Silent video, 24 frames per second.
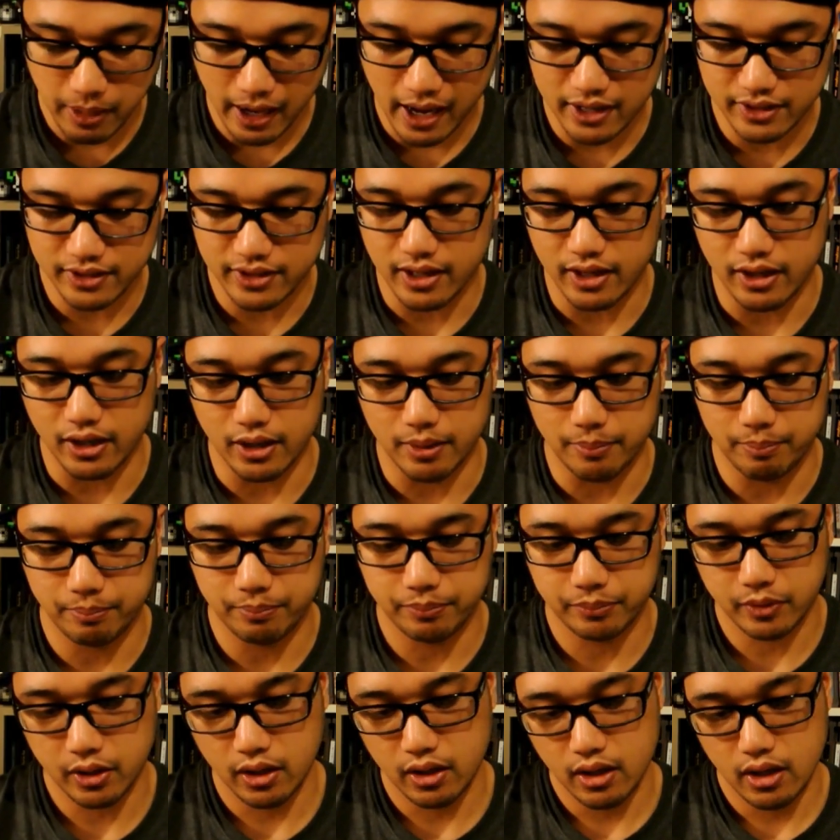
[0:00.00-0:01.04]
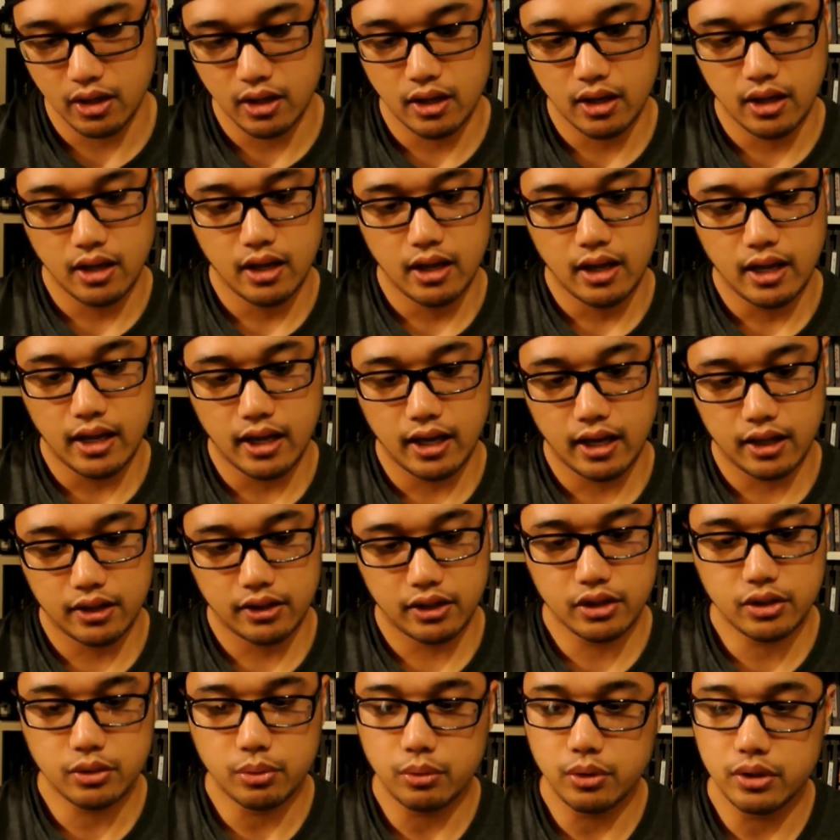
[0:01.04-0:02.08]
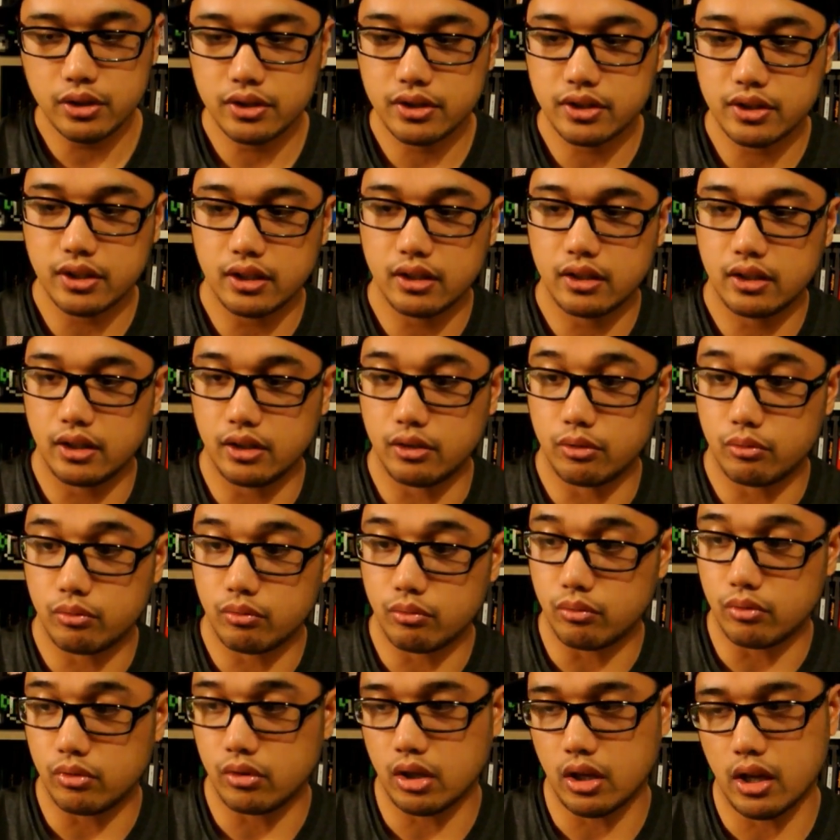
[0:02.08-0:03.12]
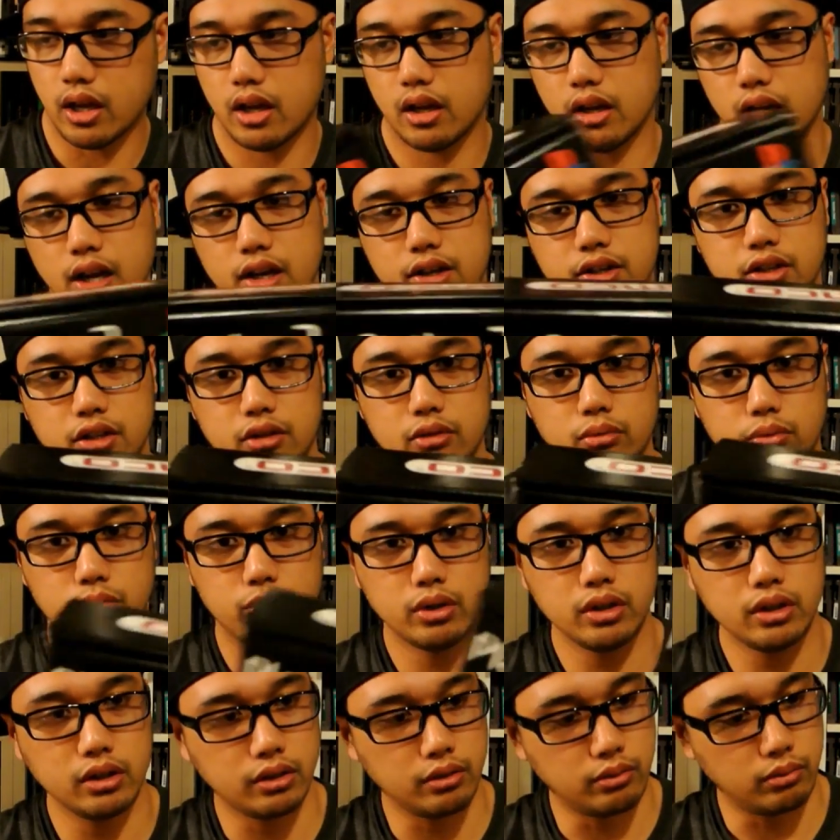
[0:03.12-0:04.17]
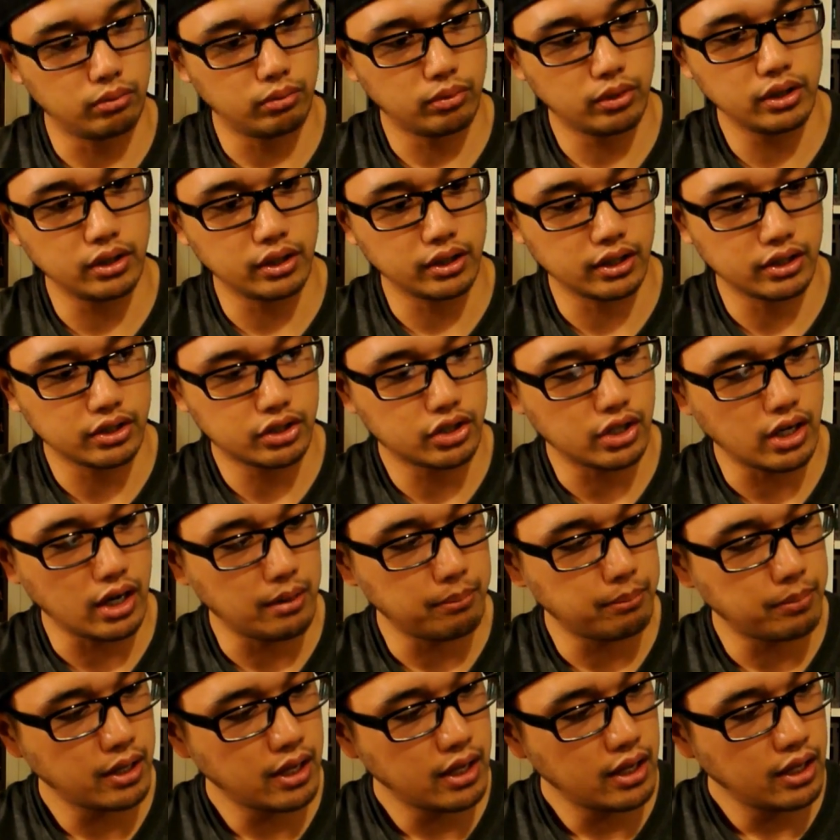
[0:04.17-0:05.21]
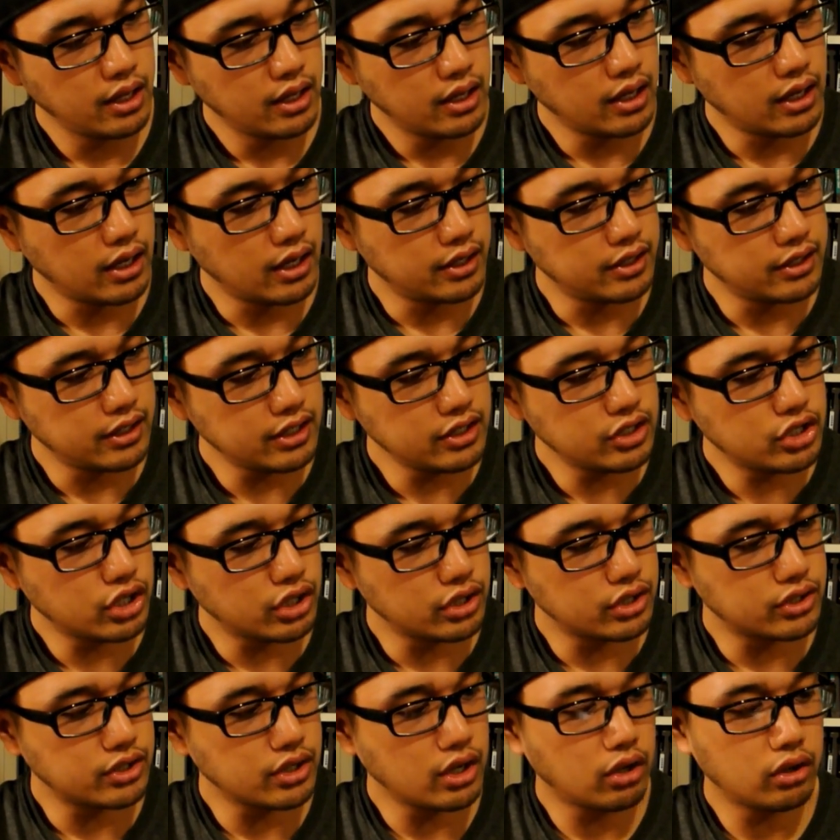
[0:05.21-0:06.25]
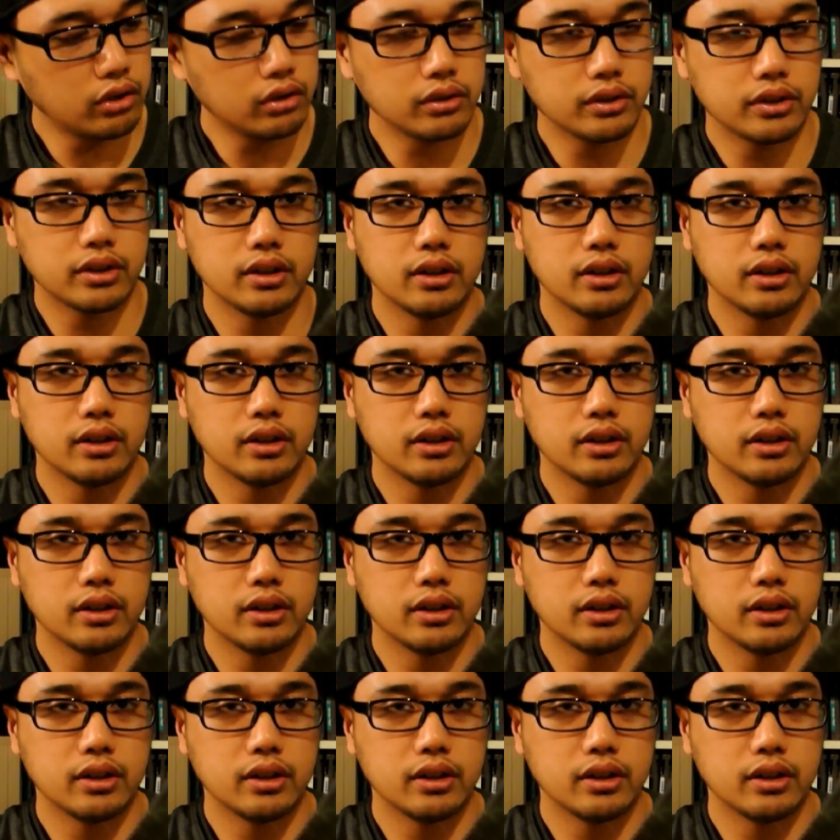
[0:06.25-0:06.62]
pass that up. And this one's in actually really good shape. Ninja Assault